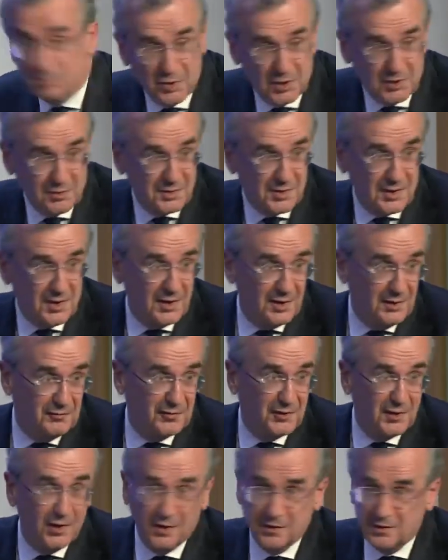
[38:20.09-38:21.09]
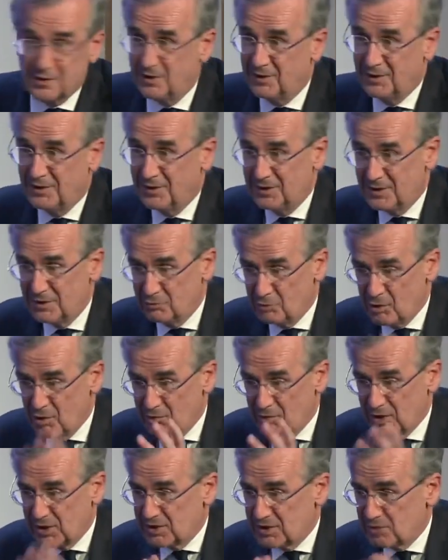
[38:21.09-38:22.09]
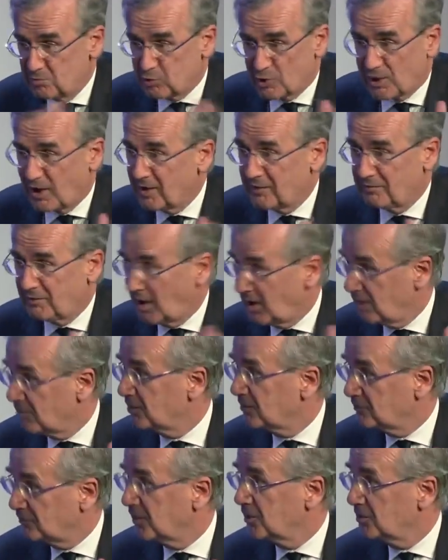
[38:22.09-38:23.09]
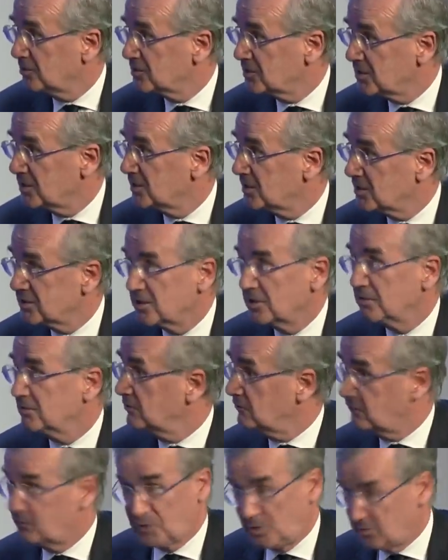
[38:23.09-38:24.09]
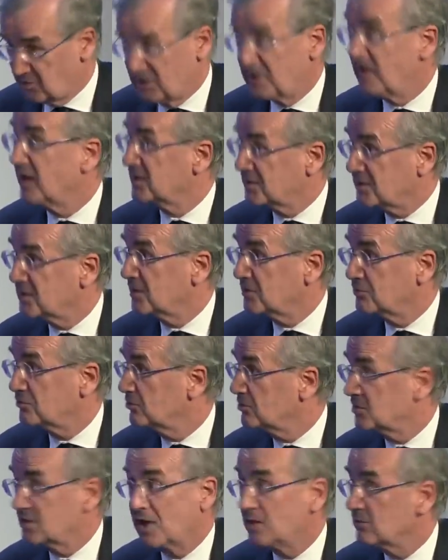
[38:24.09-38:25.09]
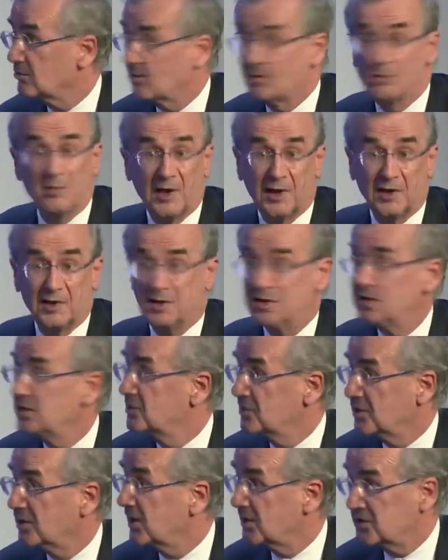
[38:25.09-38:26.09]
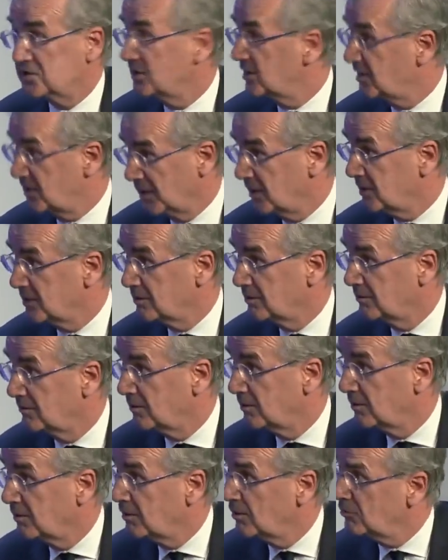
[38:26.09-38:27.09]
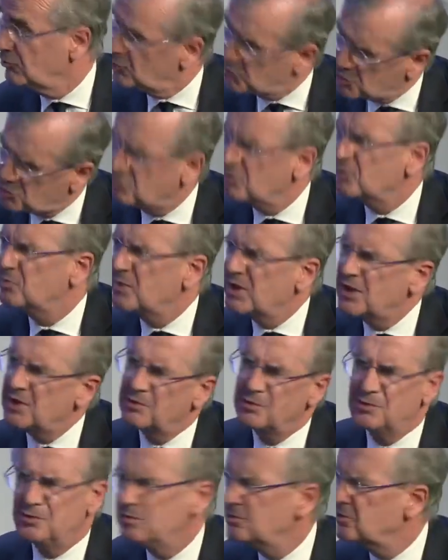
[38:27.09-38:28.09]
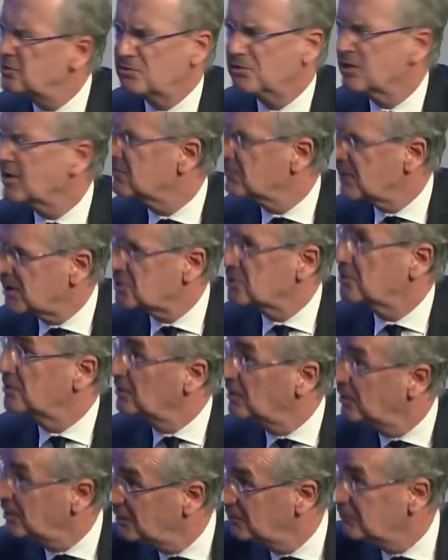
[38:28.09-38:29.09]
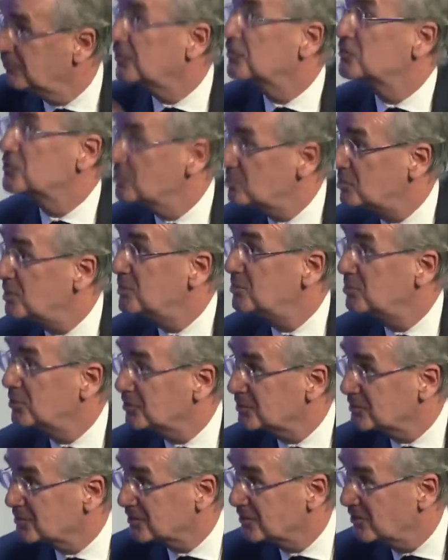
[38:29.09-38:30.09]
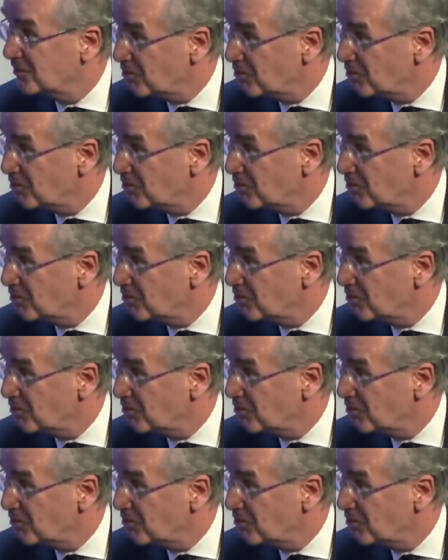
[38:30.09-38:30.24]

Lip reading: Because if not, we will deprive our fellow citizens from the access to central bank in the next decade, which would be a huge regression for the people's